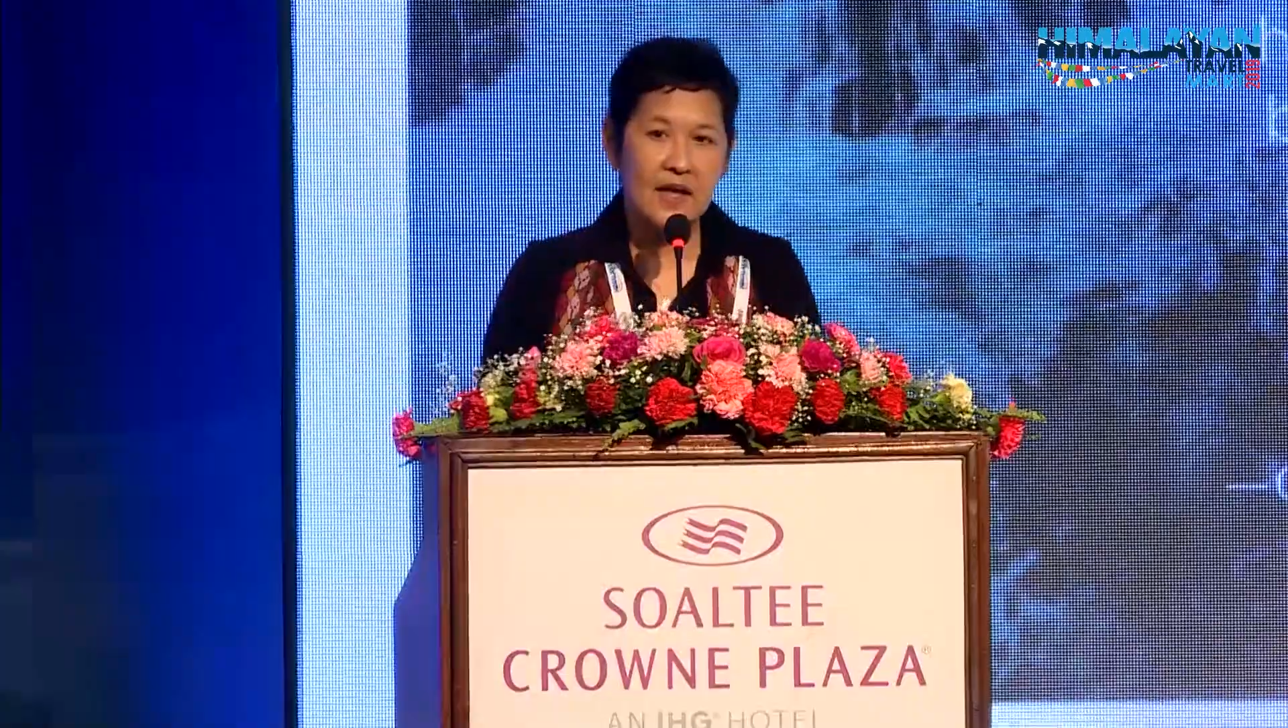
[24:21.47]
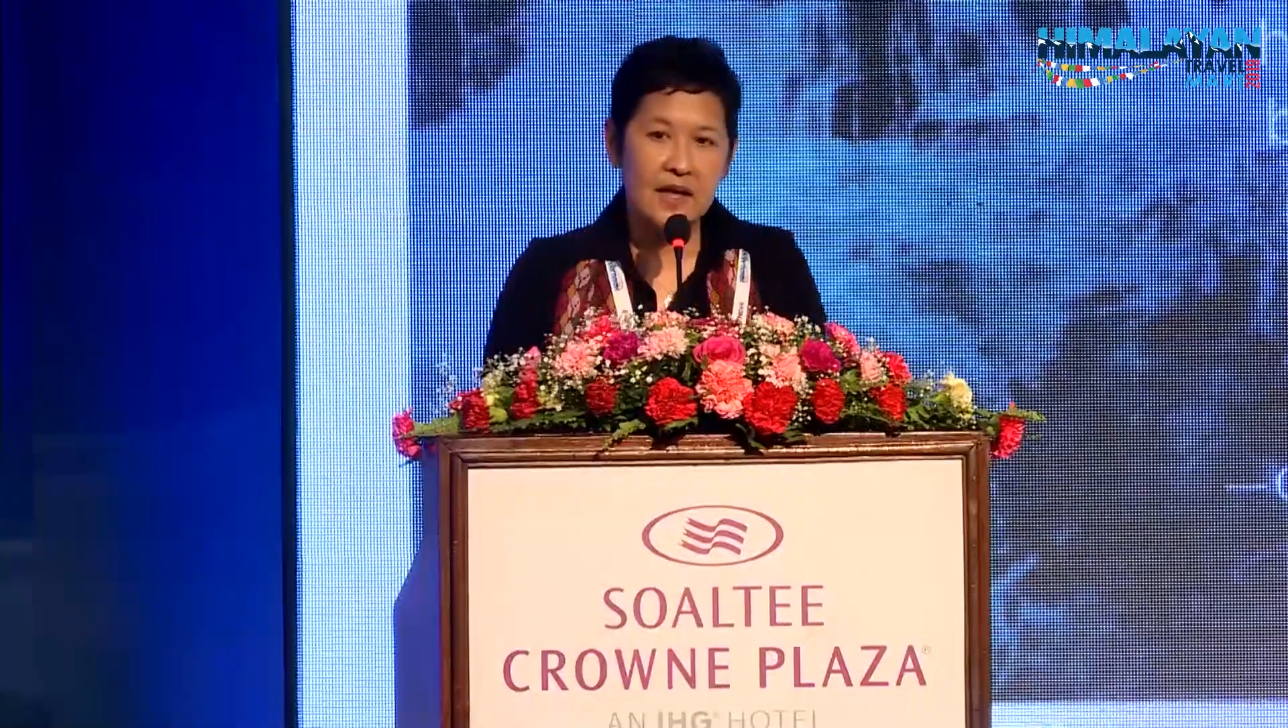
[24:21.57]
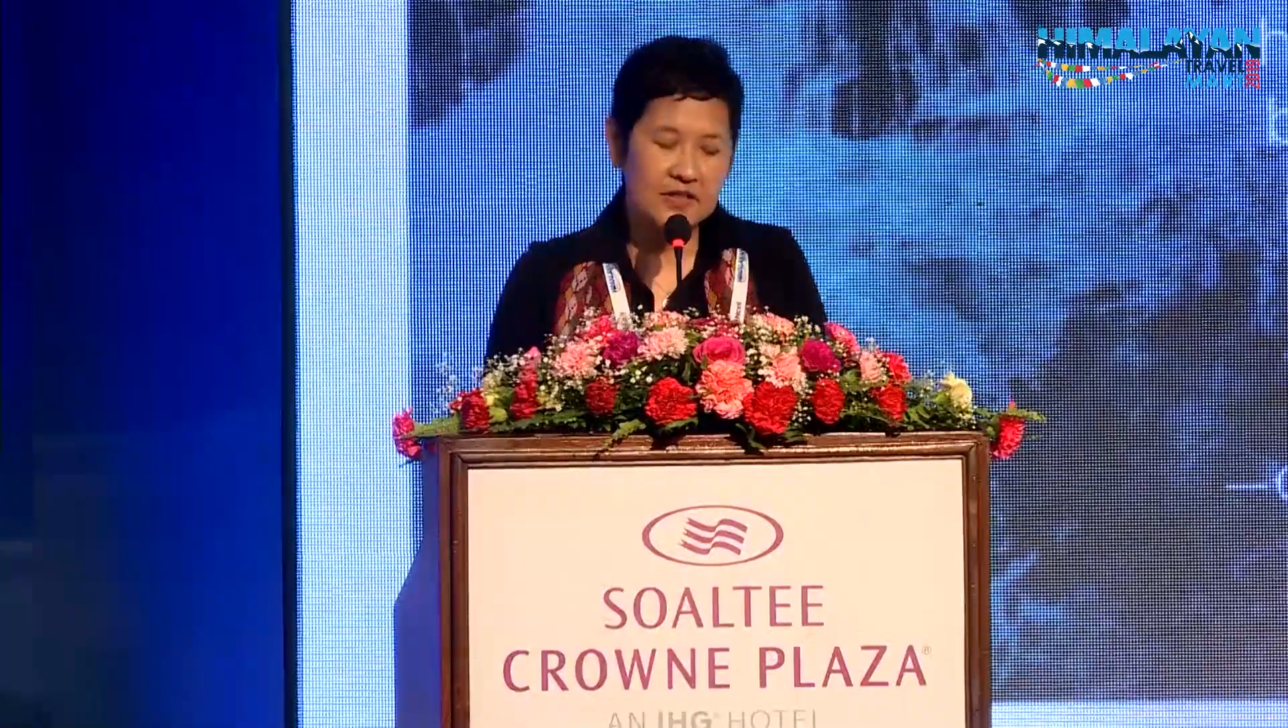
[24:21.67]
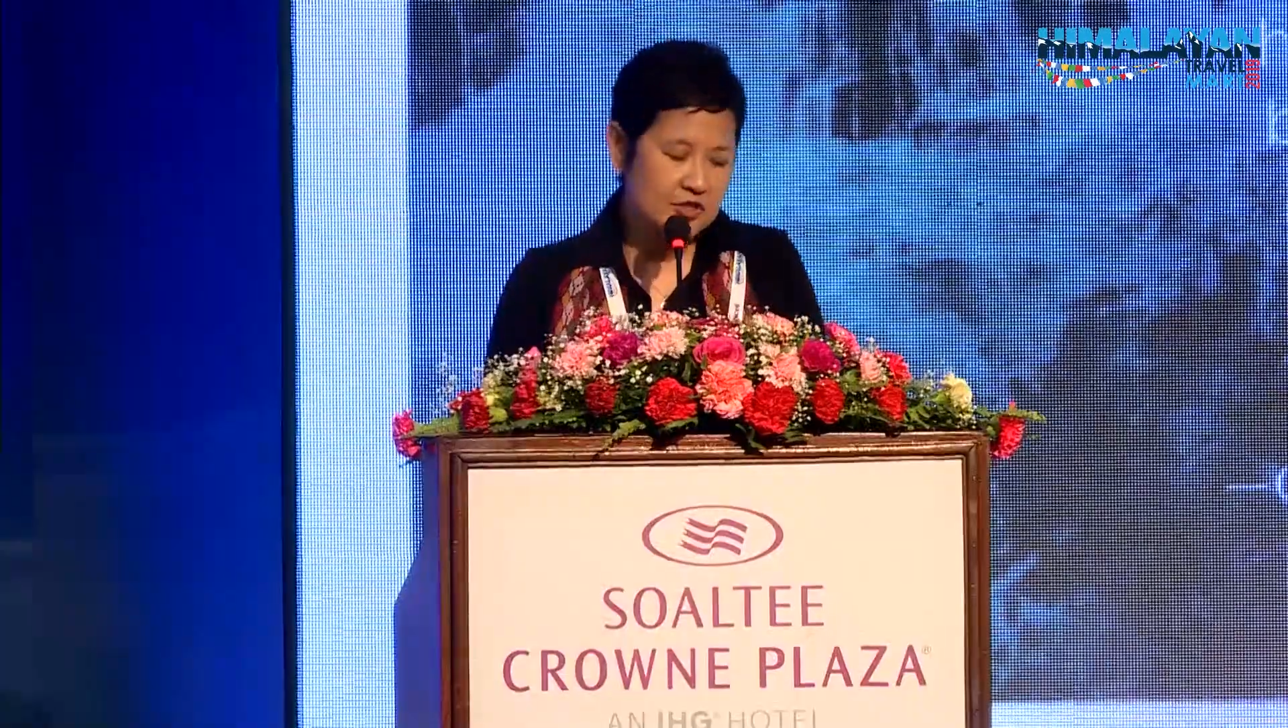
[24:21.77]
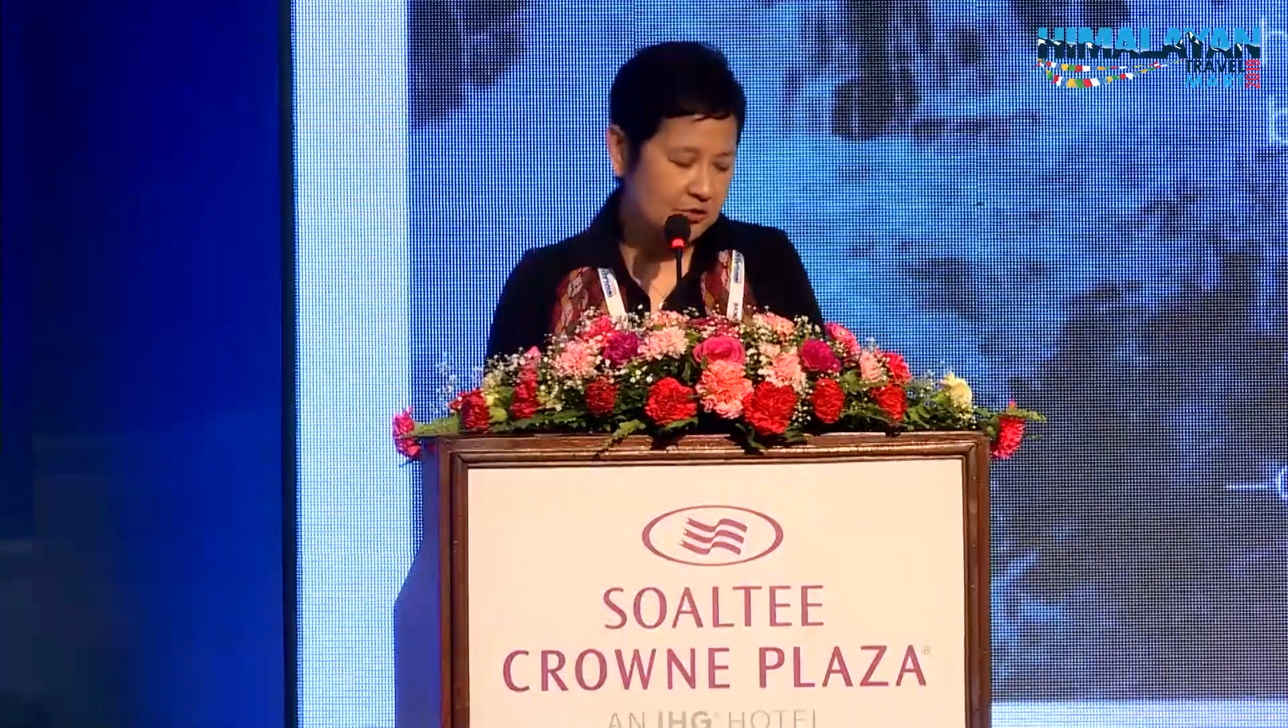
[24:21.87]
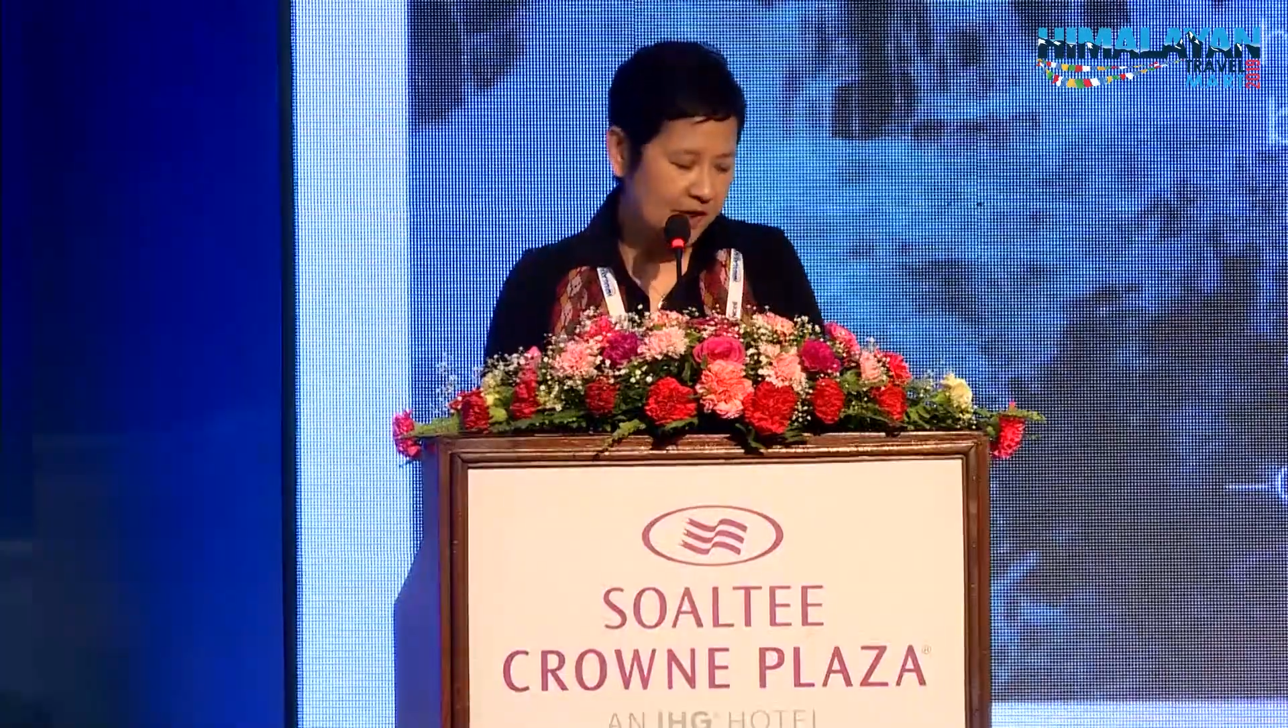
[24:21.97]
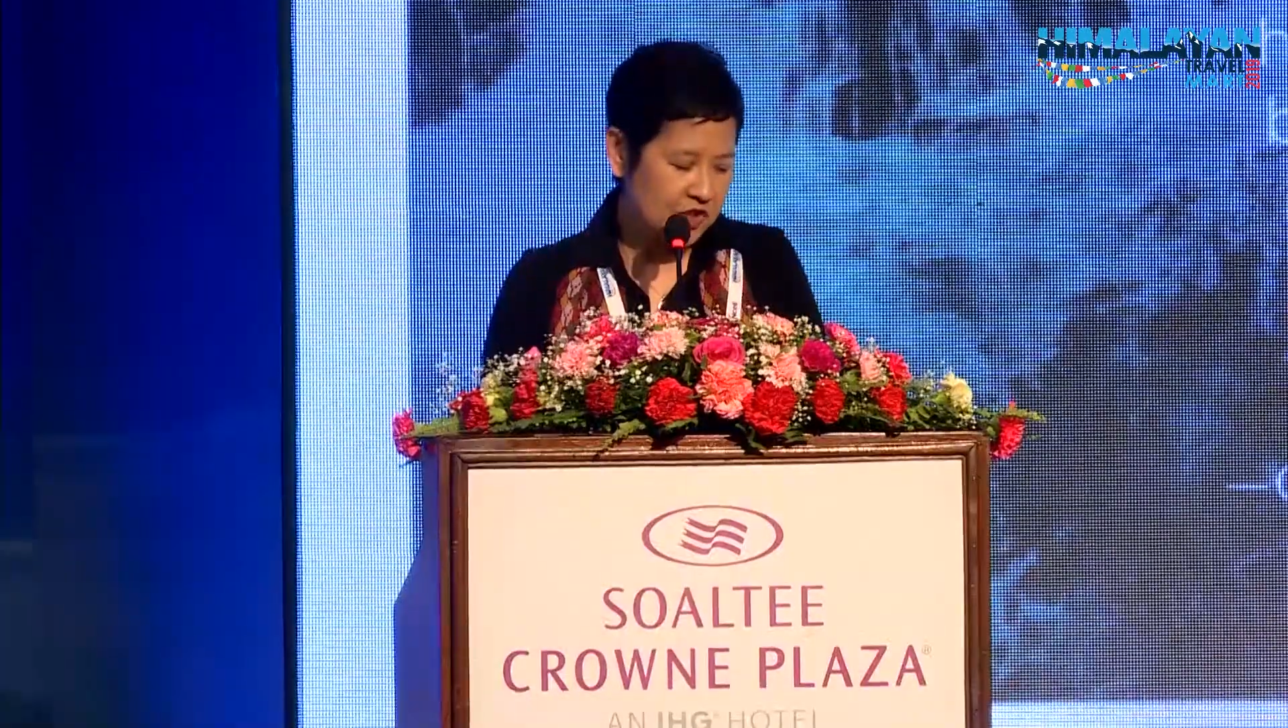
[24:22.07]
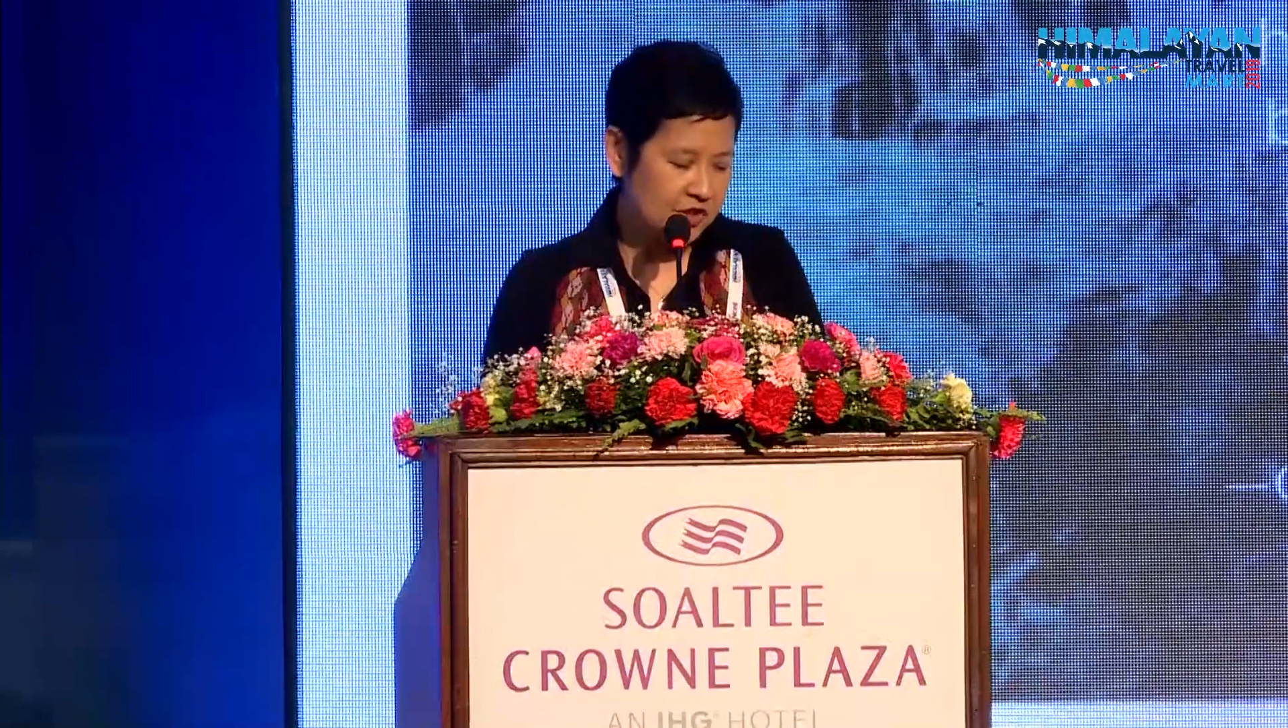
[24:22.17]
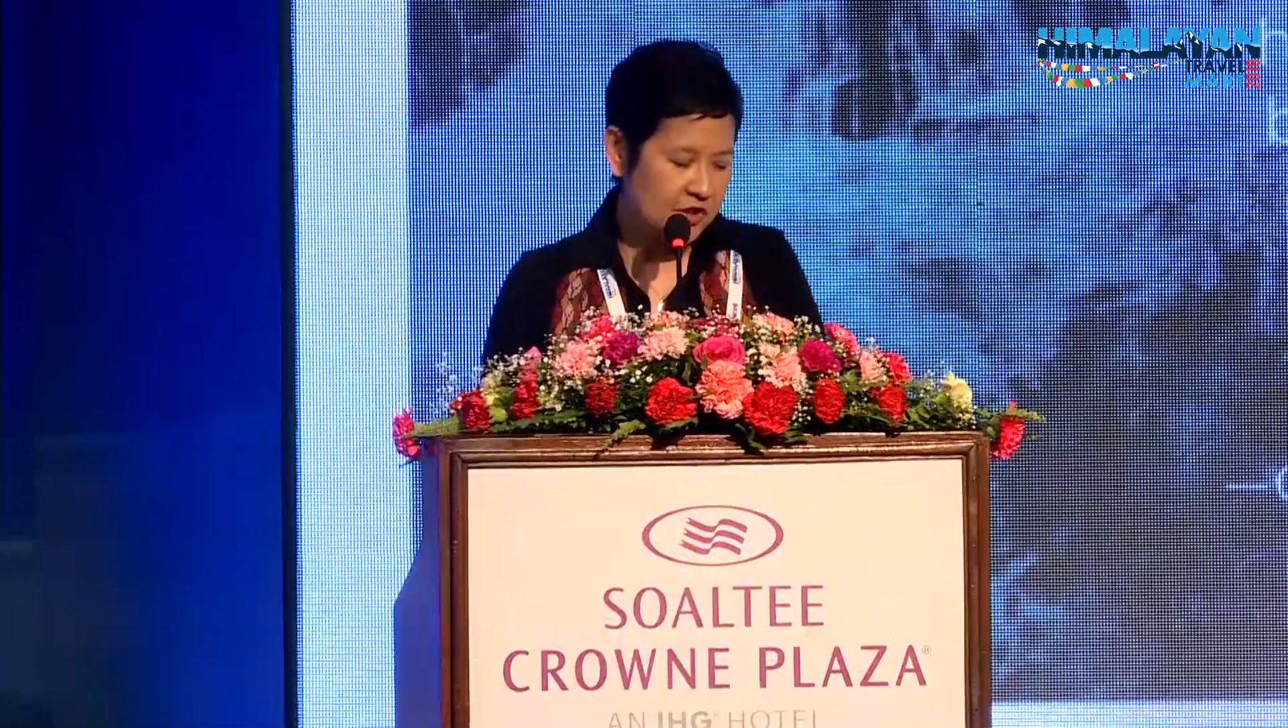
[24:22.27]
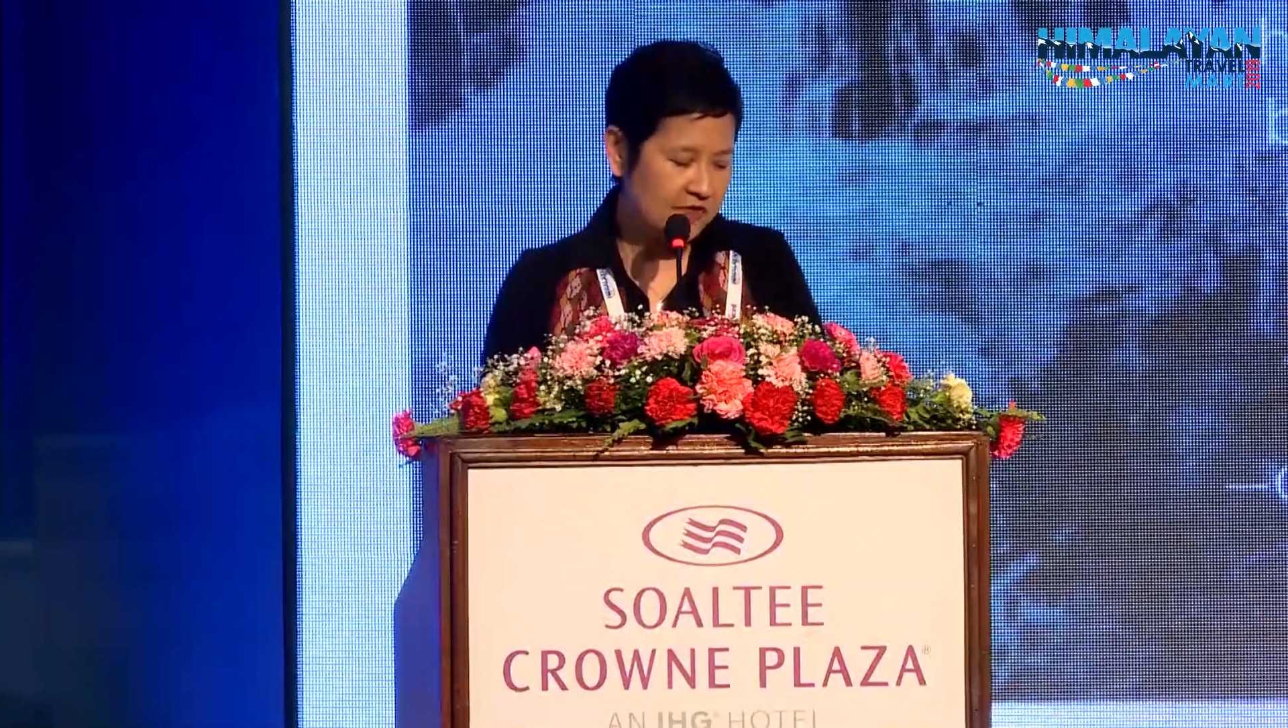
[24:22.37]
The
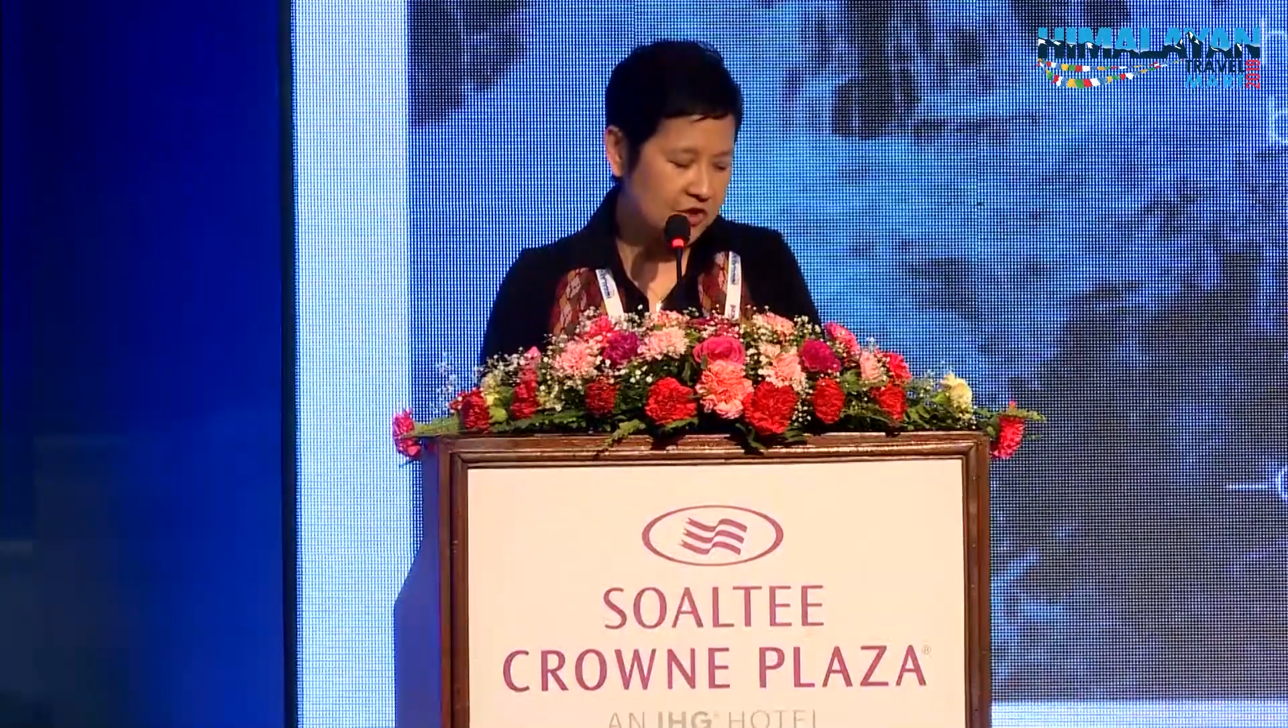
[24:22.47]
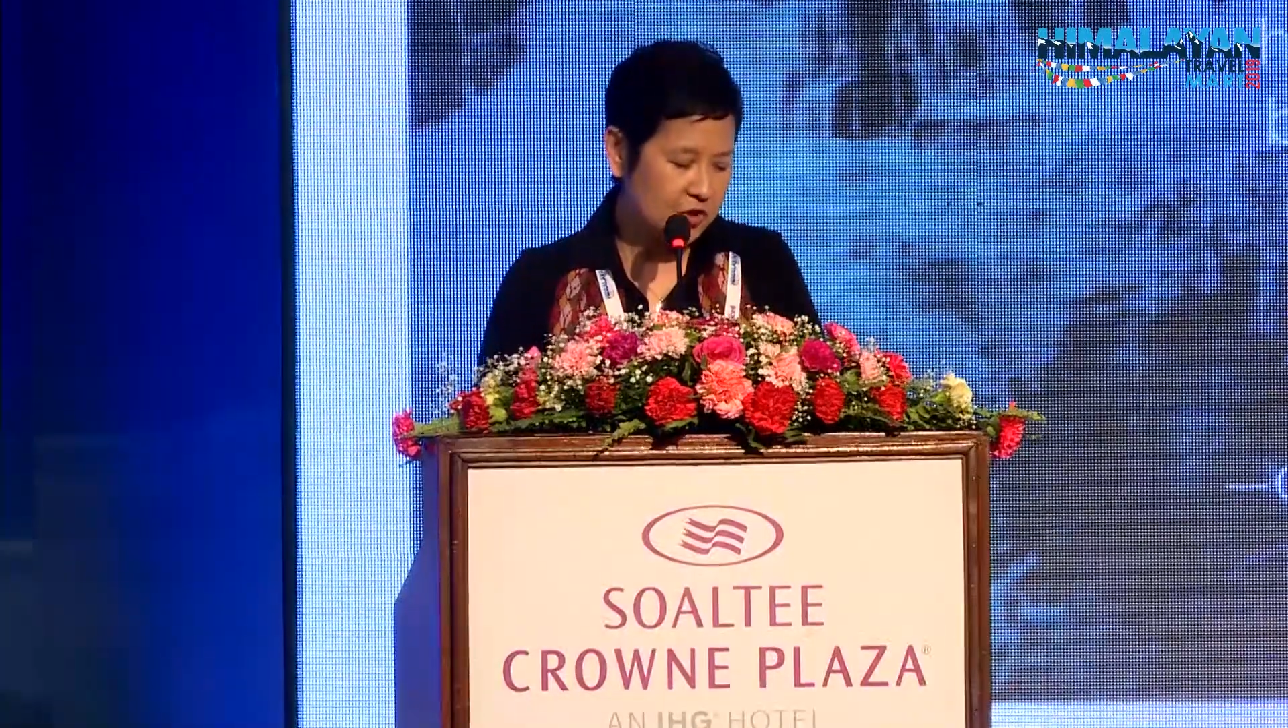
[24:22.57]
director of the